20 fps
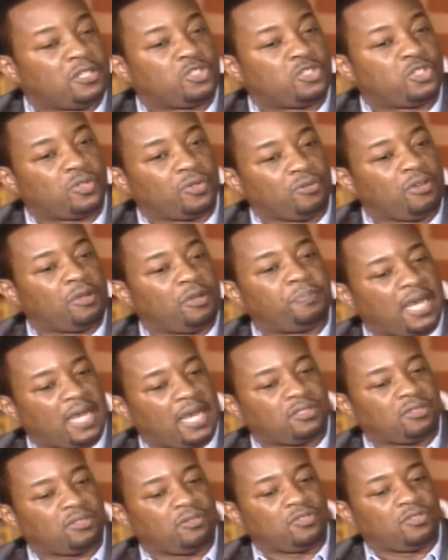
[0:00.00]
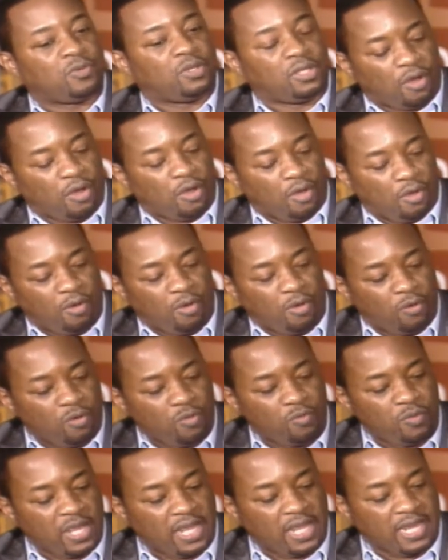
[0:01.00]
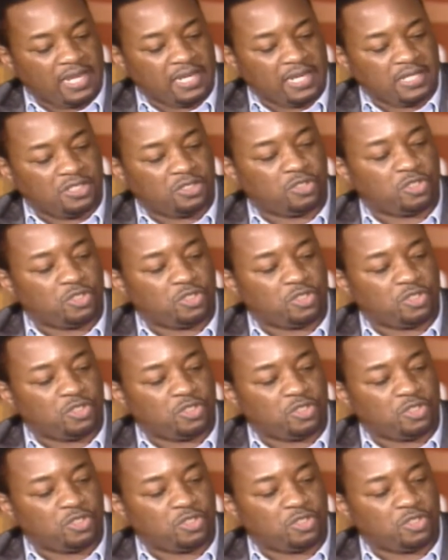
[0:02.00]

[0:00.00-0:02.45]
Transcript: True apostles will always